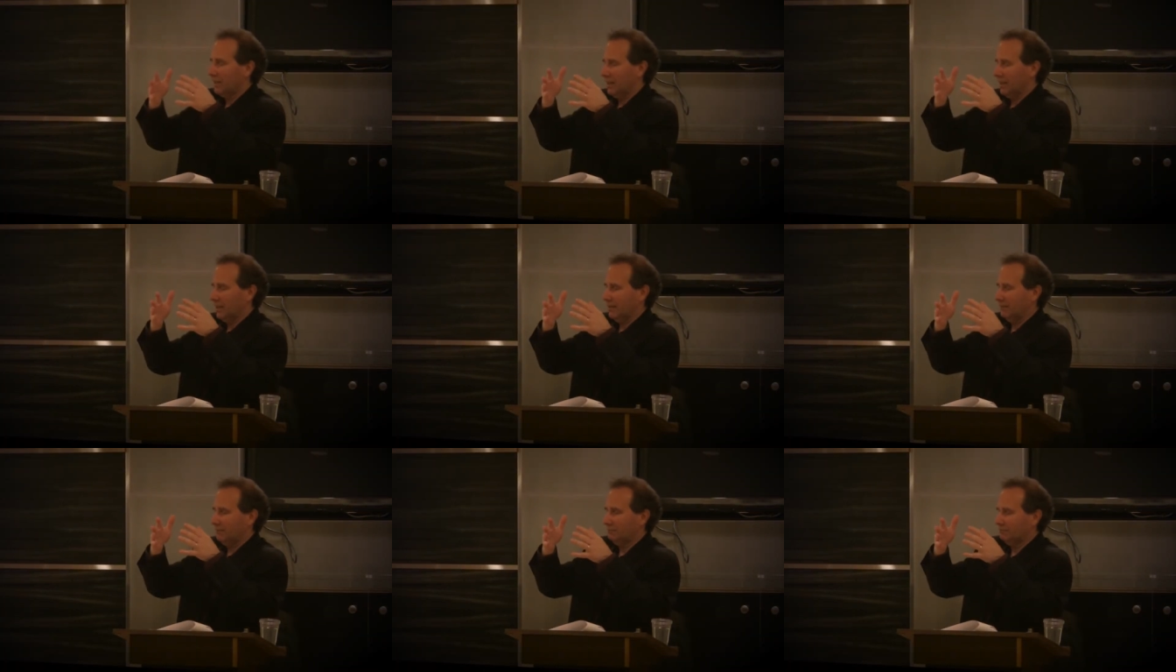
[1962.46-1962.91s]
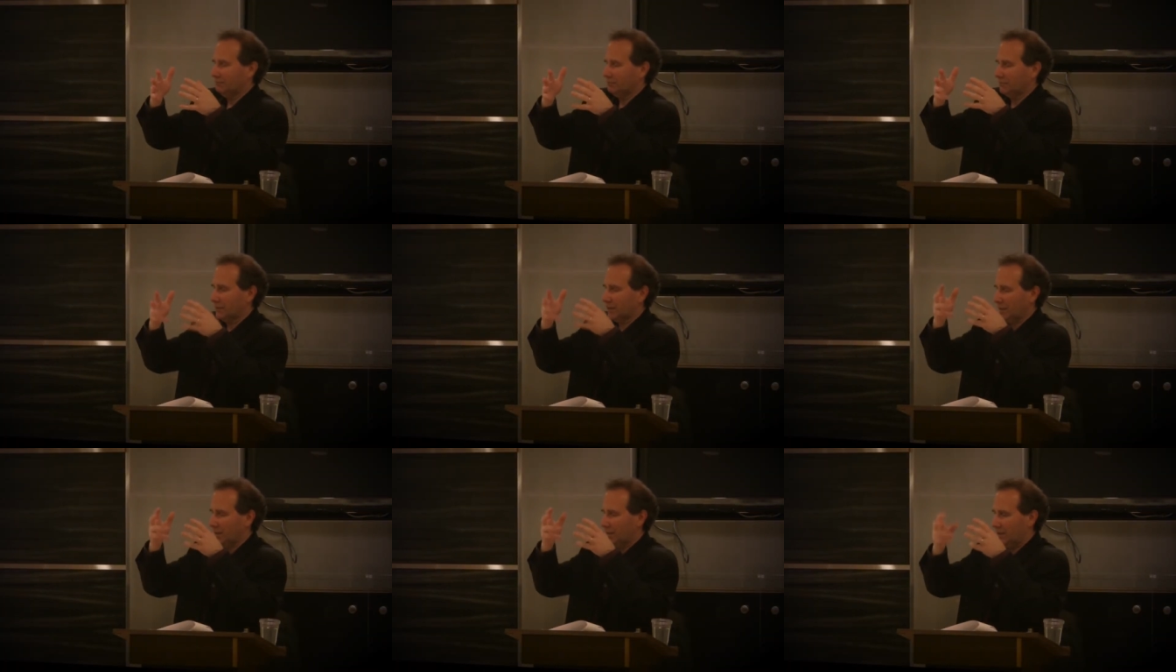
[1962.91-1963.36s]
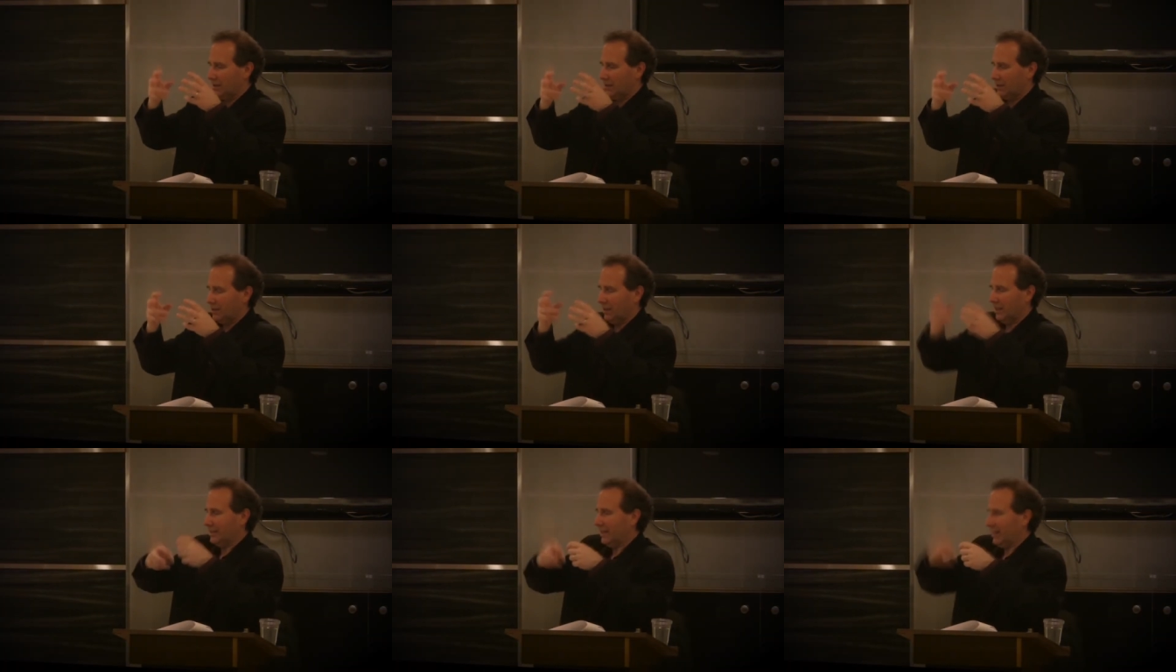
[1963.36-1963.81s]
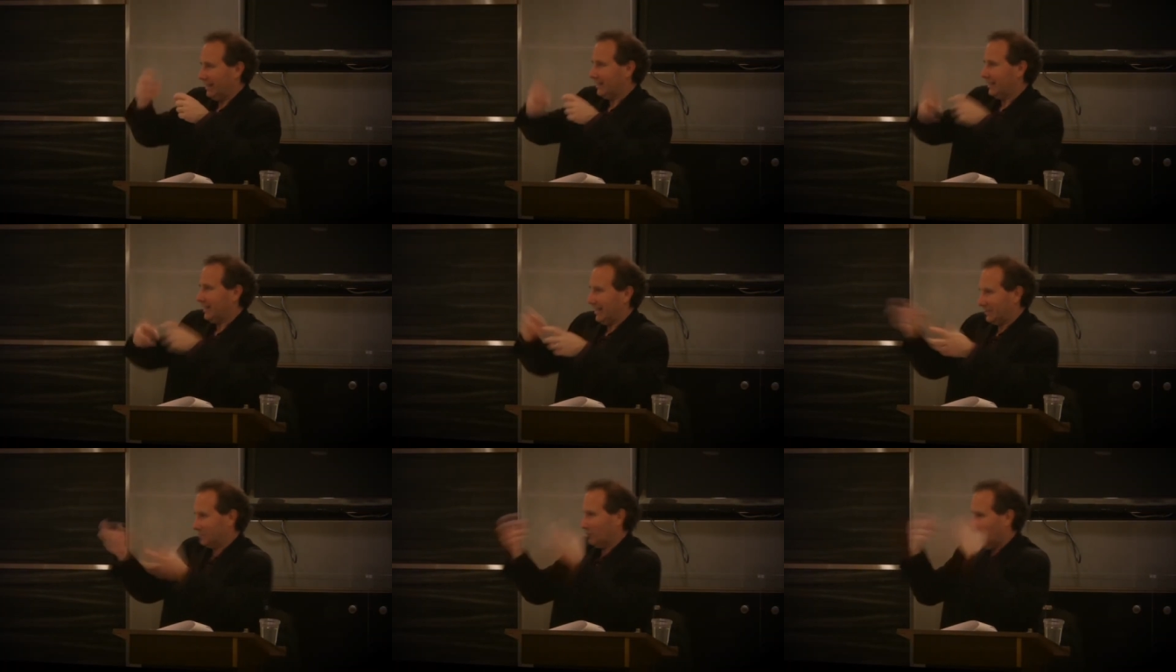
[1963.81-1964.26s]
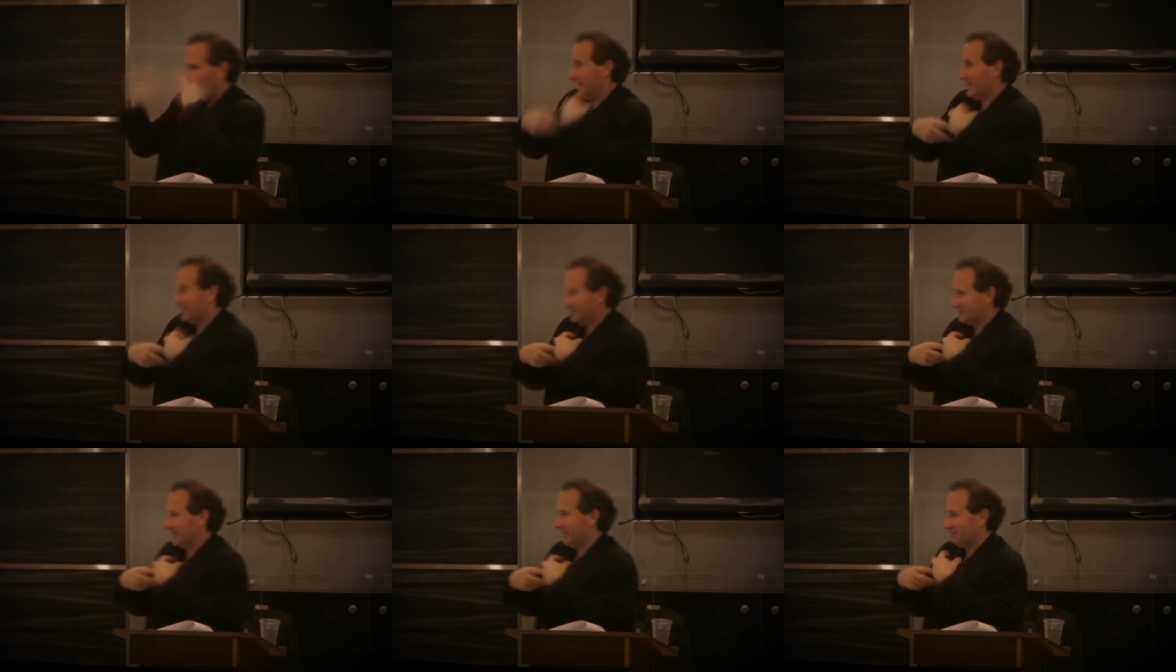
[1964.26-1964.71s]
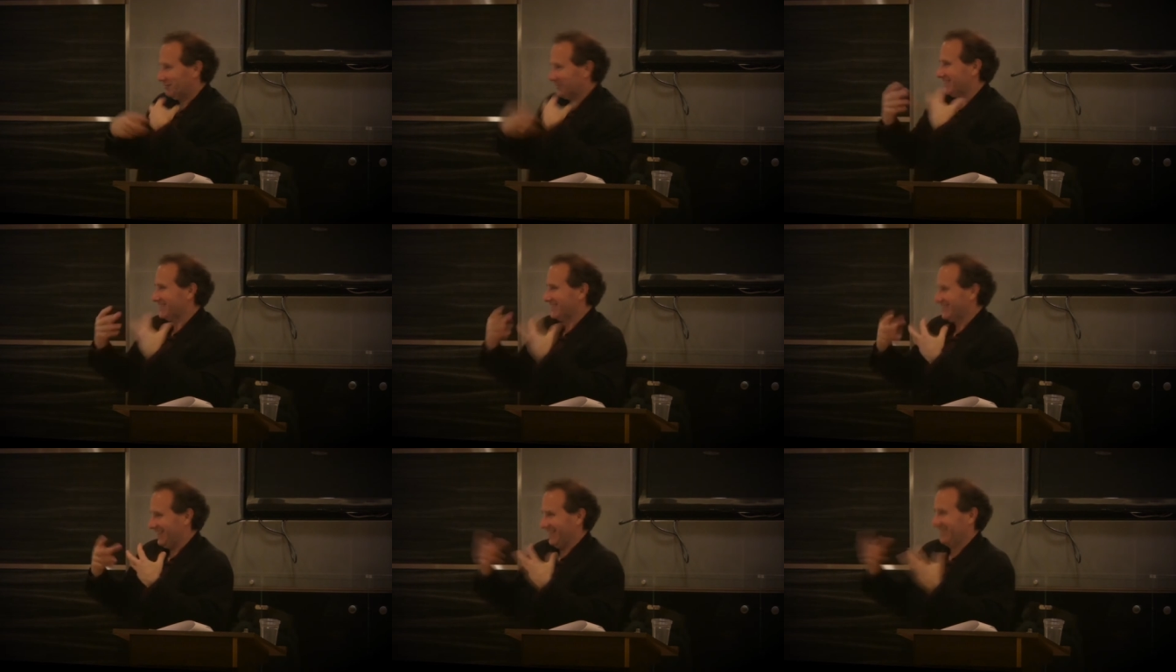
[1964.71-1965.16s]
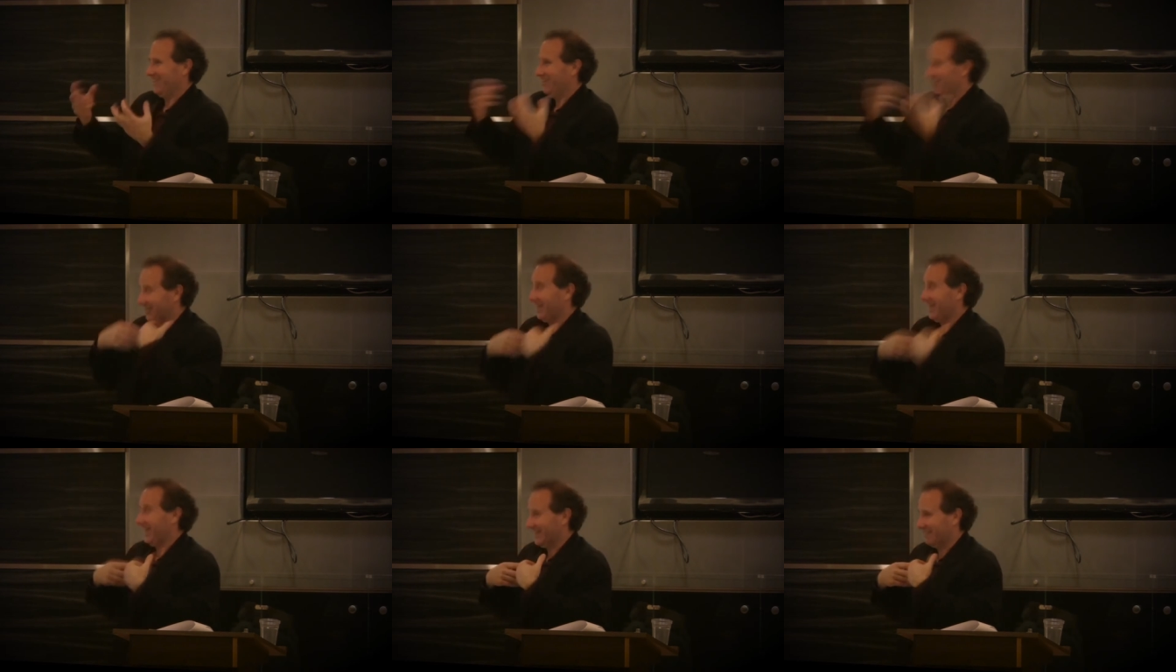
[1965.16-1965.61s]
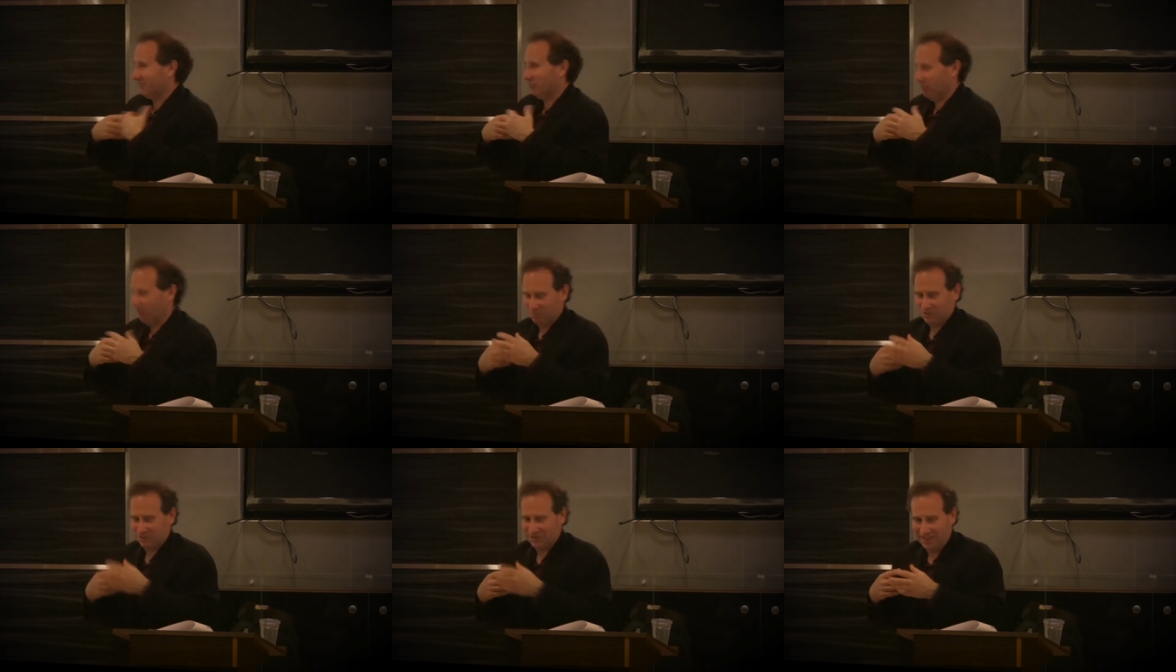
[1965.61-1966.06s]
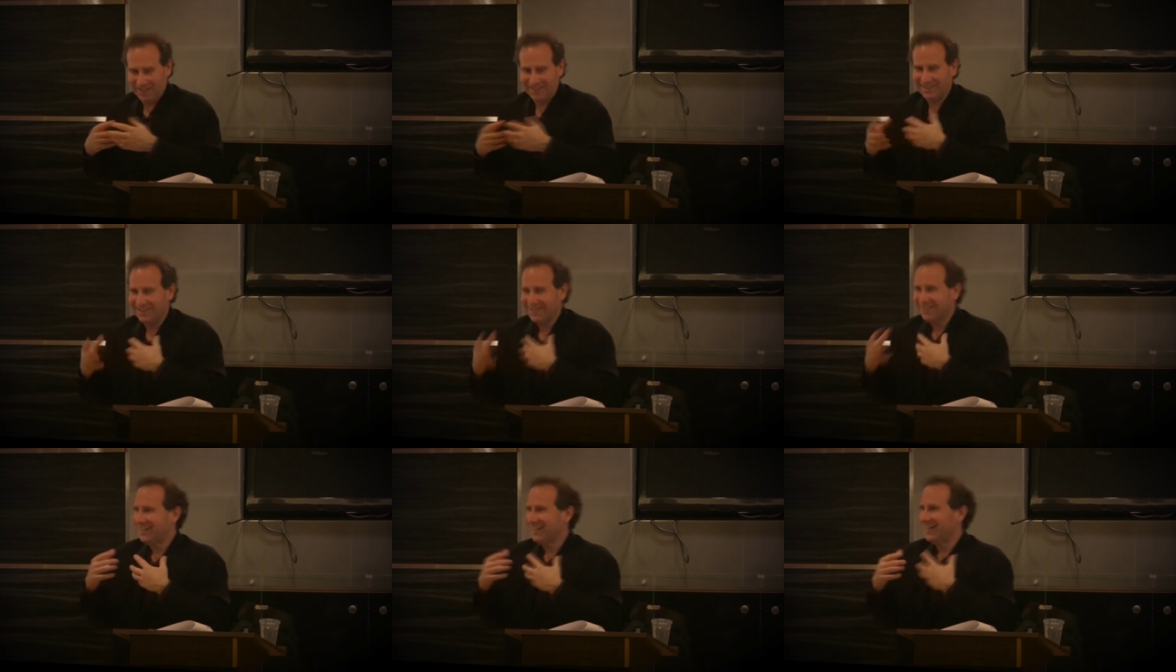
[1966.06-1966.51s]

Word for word: Um, And then that's why he was able to, like, oh, okay, I get four percent.